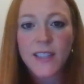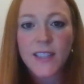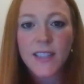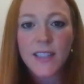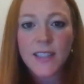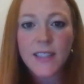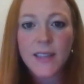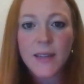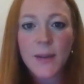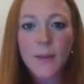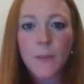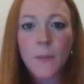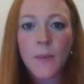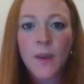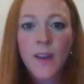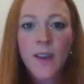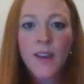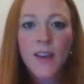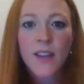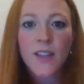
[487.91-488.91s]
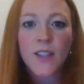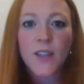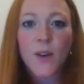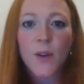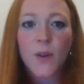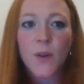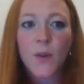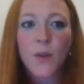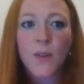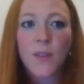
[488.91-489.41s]
system.
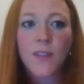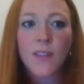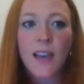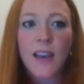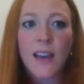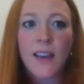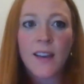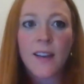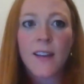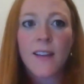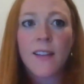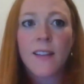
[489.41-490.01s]
So that